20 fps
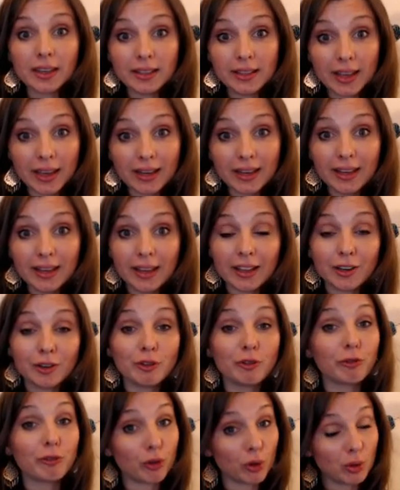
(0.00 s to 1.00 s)
yet again
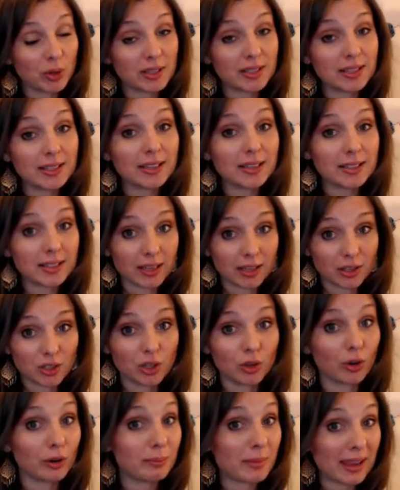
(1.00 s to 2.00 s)
focusing
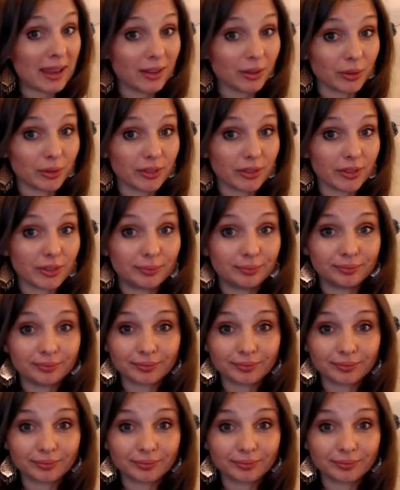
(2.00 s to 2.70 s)
attention on males.